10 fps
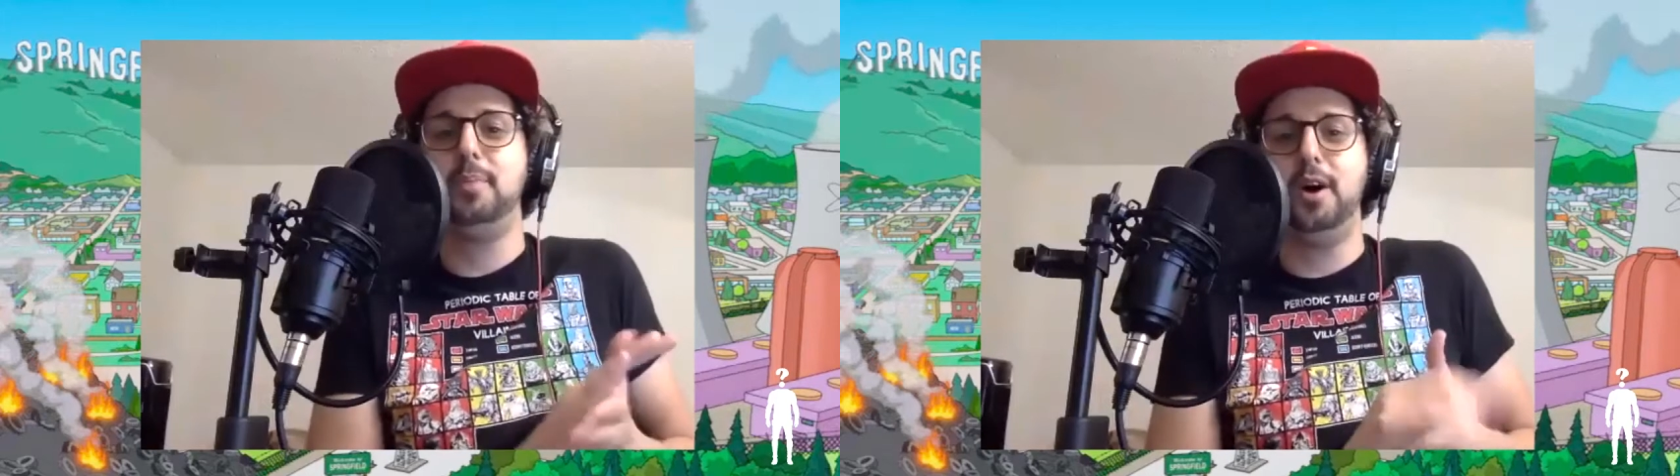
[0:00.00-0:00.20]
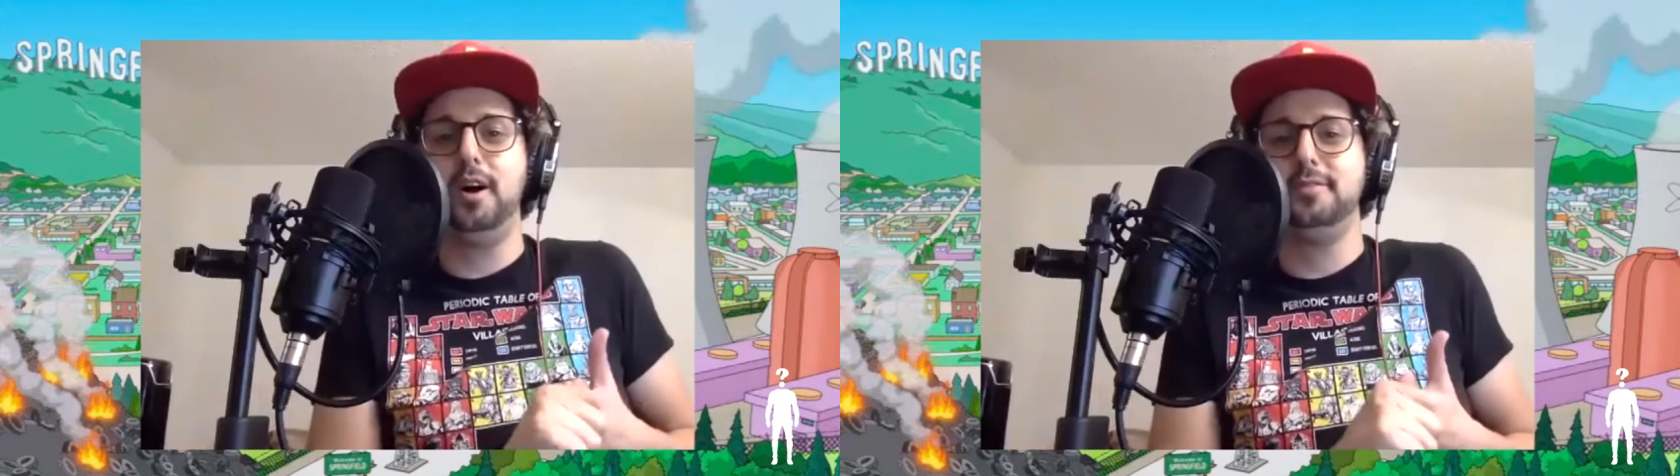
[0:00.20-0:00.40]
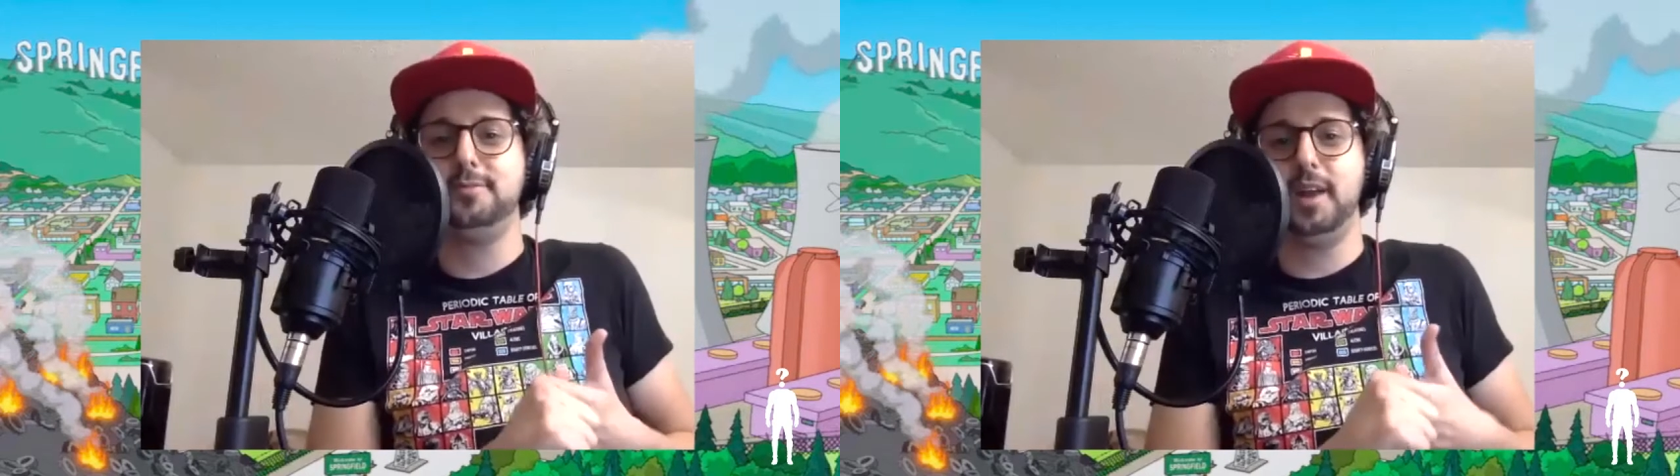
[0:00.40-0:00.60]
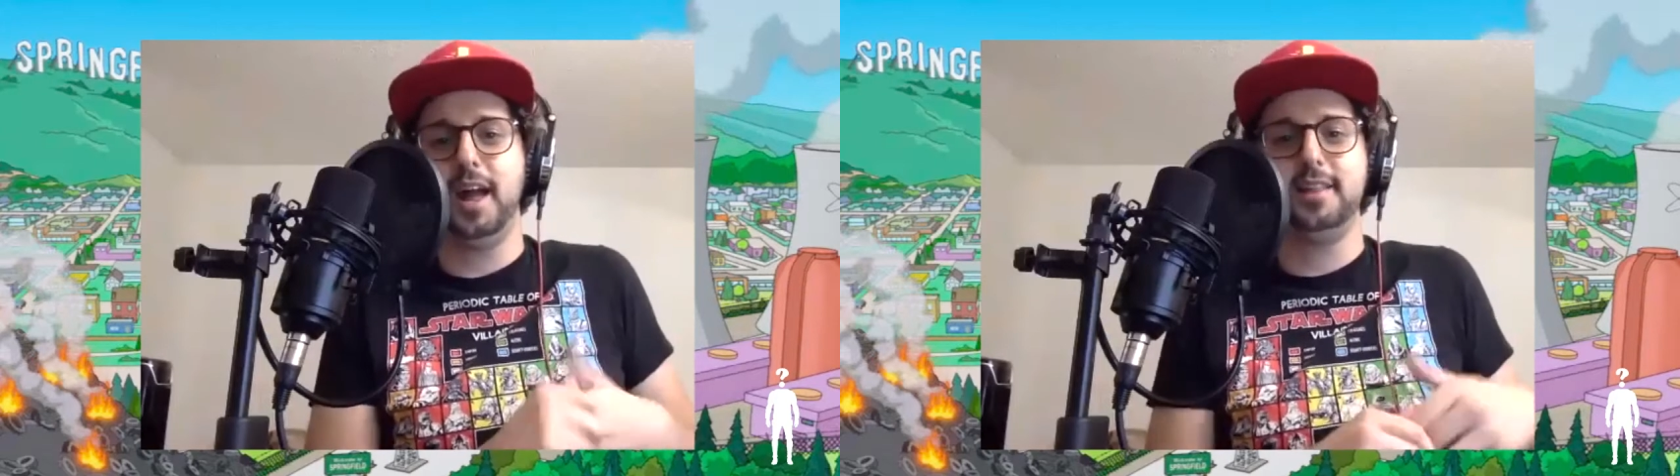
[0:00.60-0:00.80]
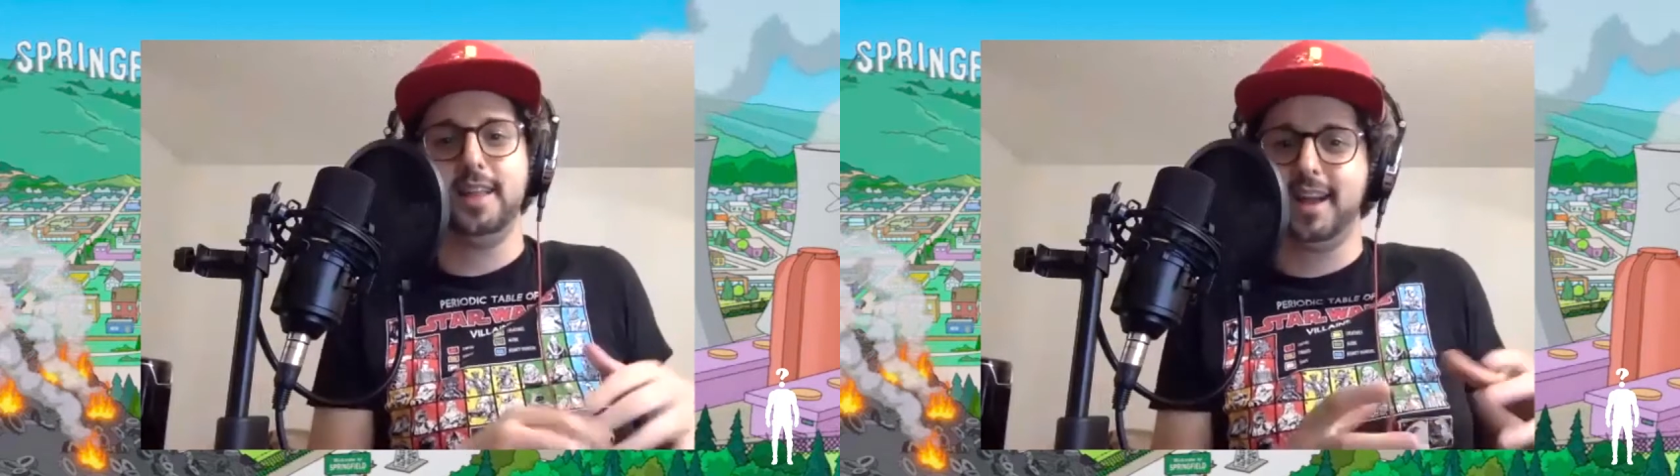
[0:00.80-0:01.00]
off when
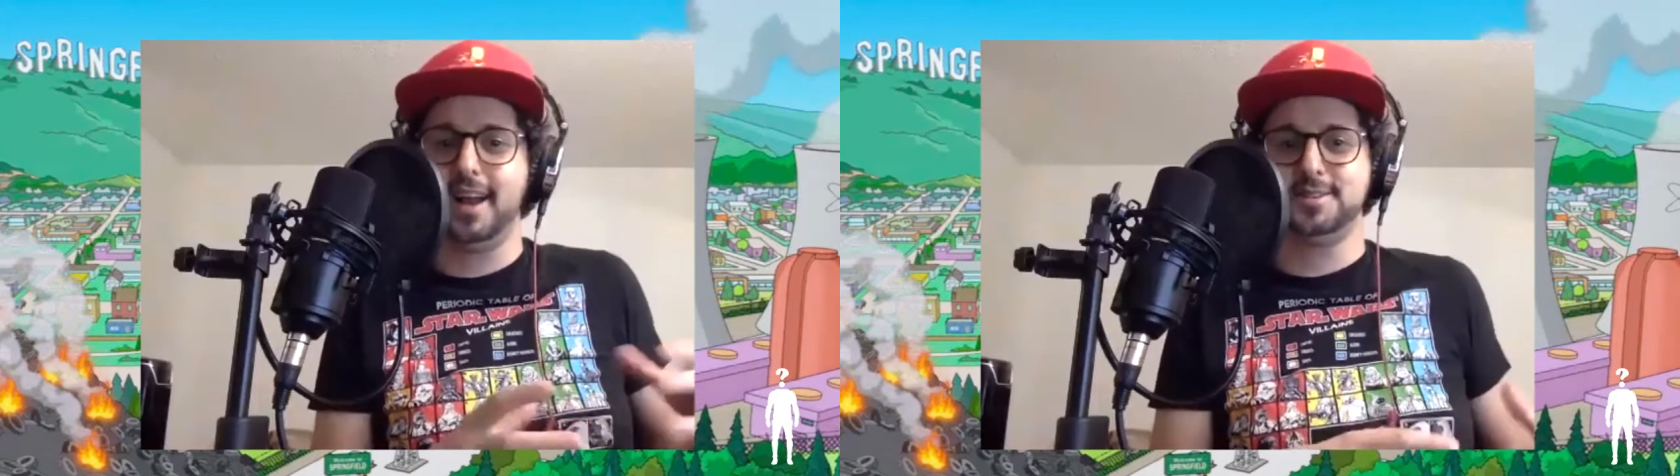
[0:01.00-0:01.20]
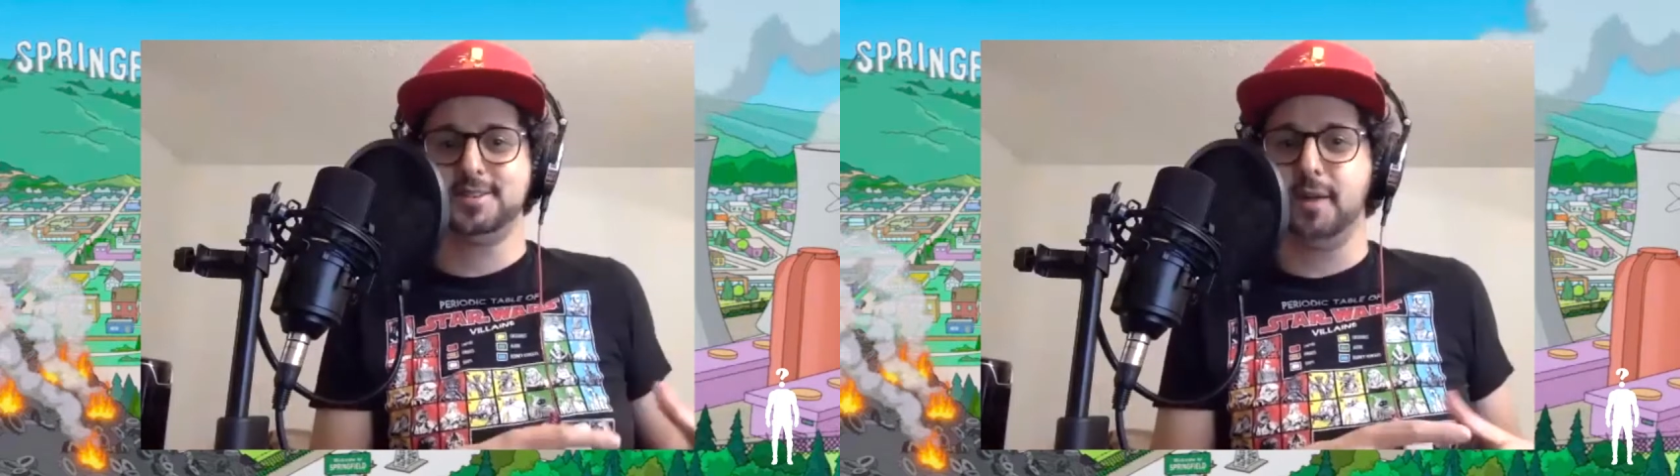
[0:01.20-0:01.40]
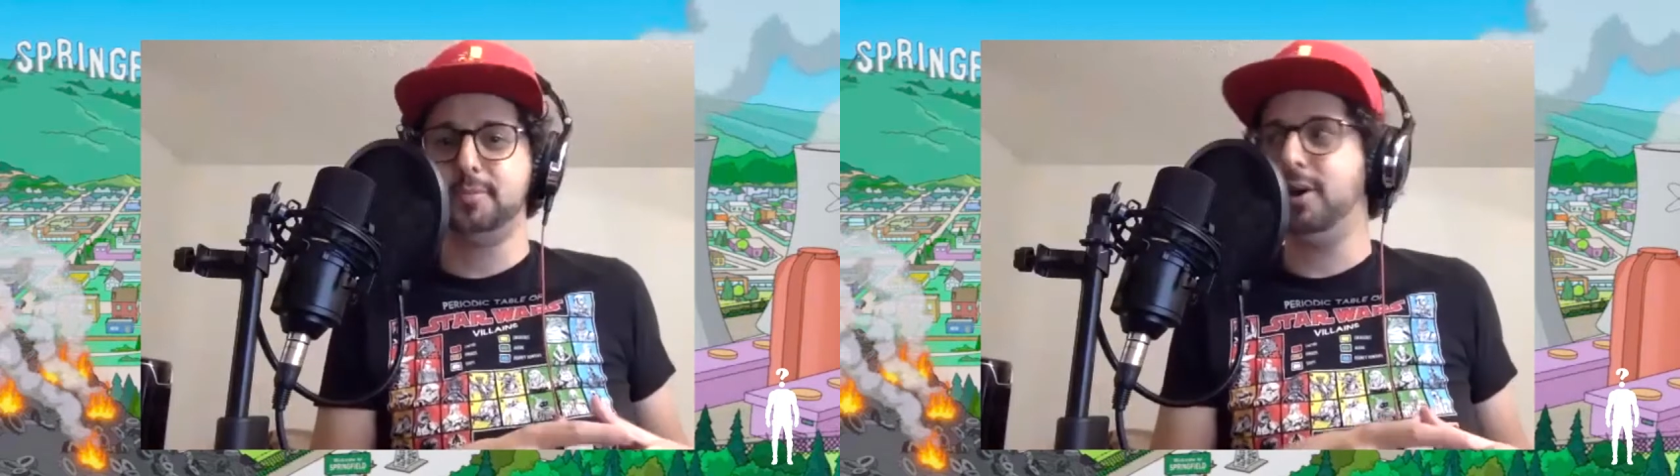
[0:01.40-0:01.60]
I like kind of stopped